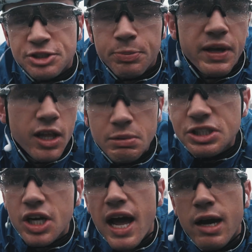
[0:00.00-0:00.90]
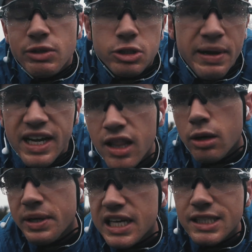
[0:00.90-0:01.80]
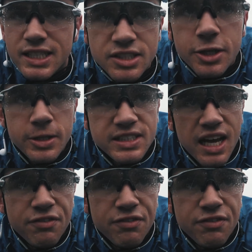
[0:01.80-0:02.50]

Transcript: so it should be a little bit drier, which will make it a little bit easier to do these